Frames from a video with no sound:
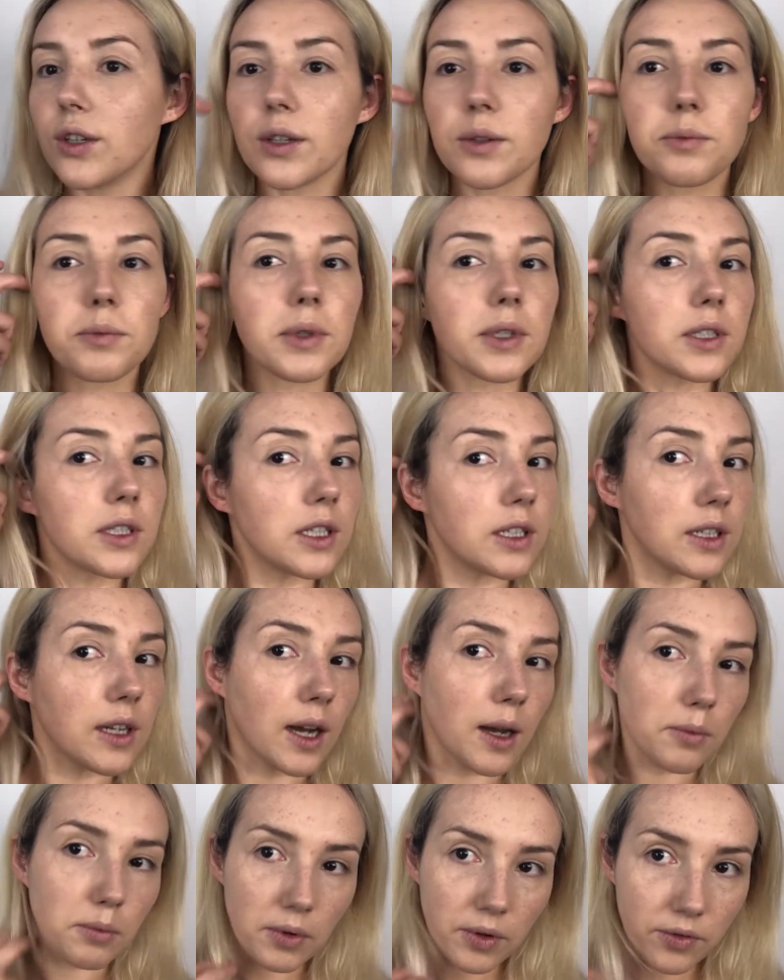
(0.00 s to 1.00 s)
You can build
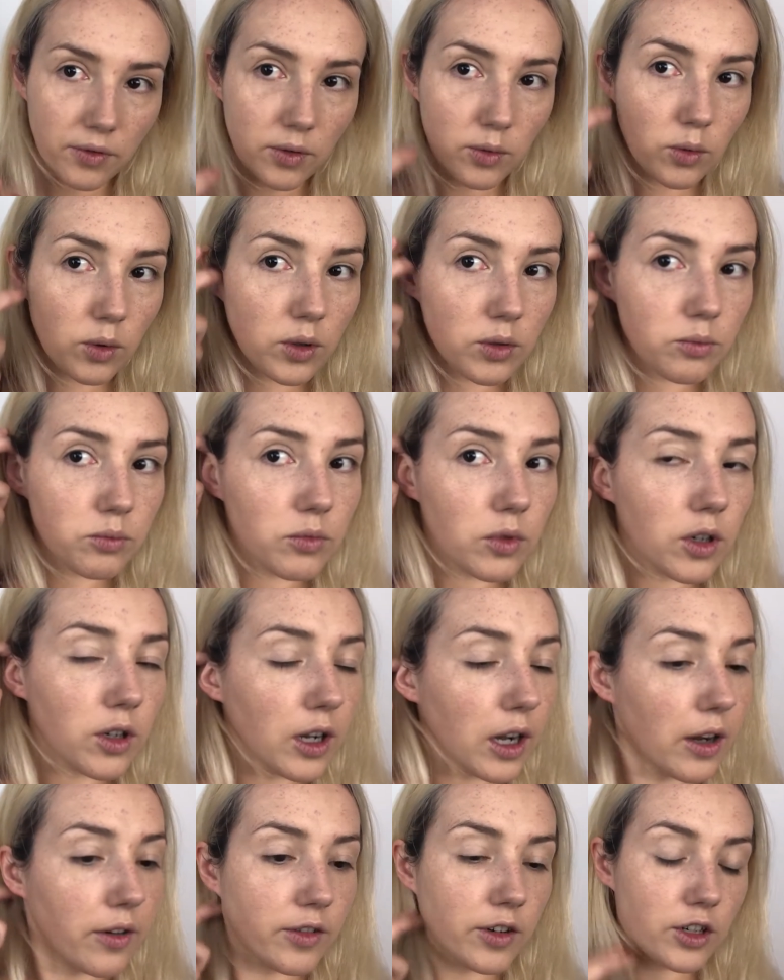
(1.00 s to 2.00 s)
it up if you want more
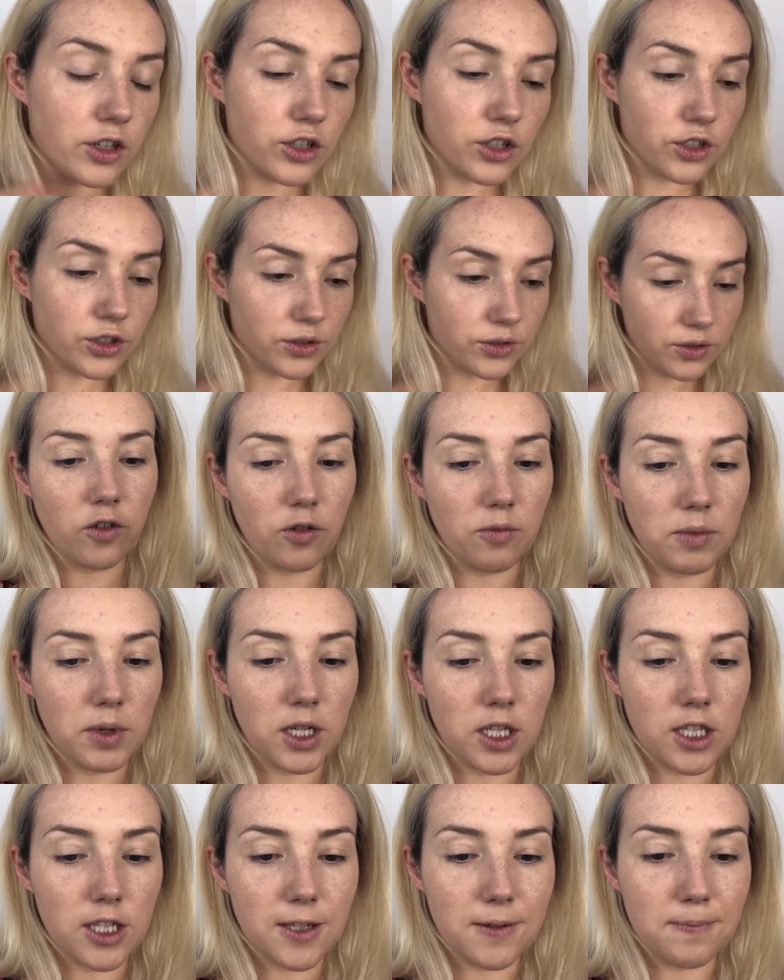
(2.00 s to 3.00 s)
coverage. For
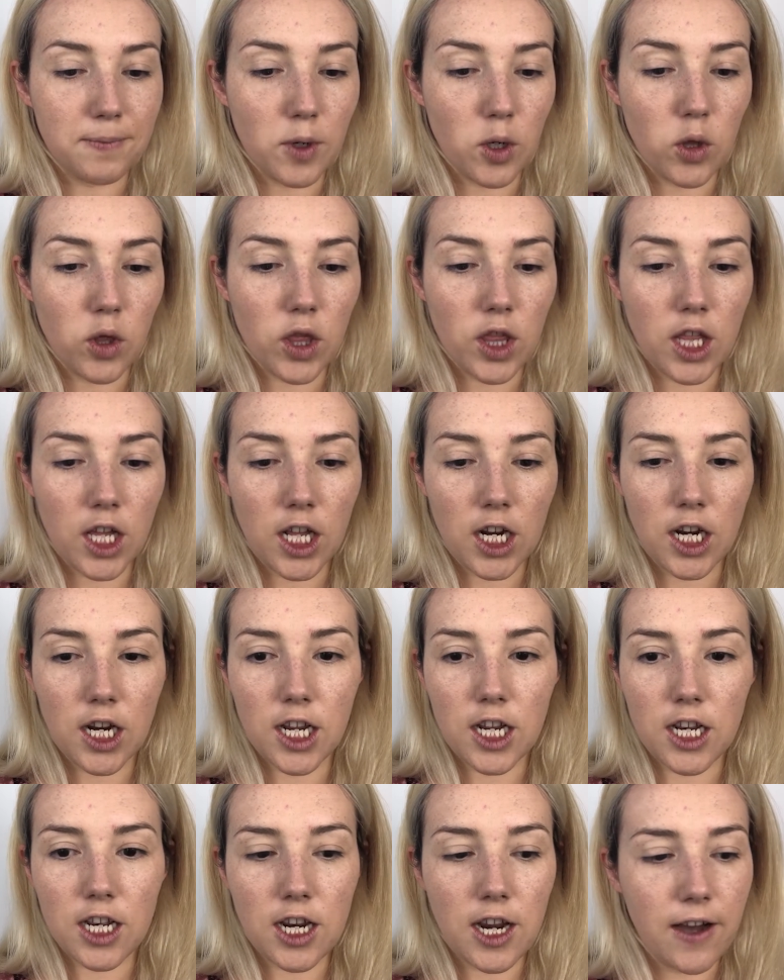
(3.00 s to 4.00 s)
me, it's more than
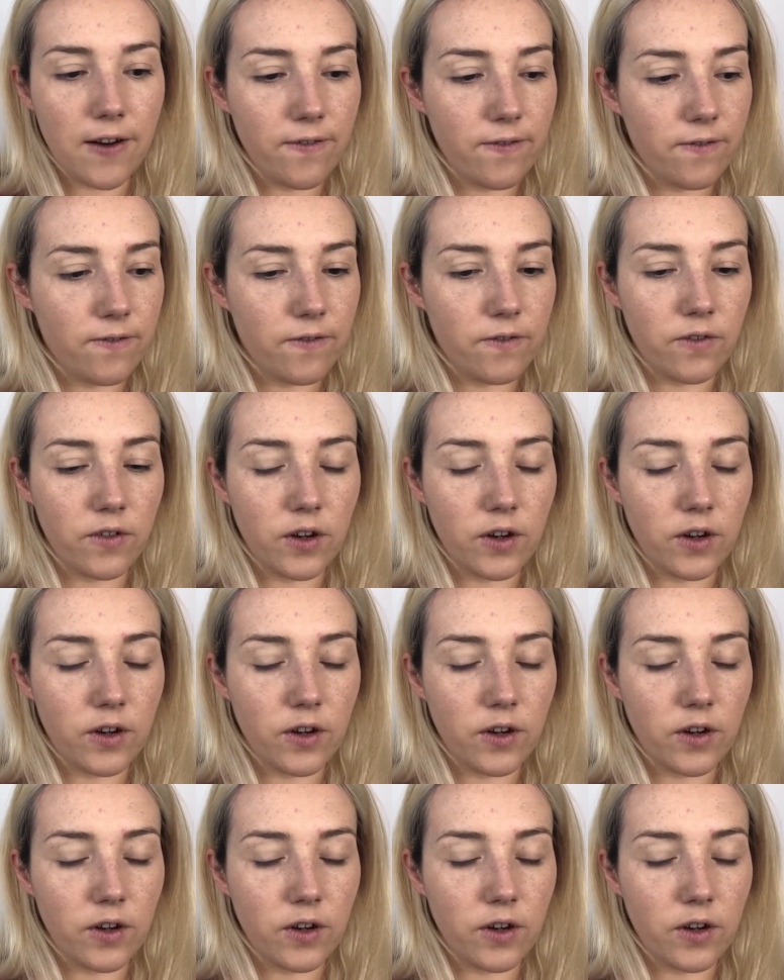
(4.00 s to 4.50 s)
enough.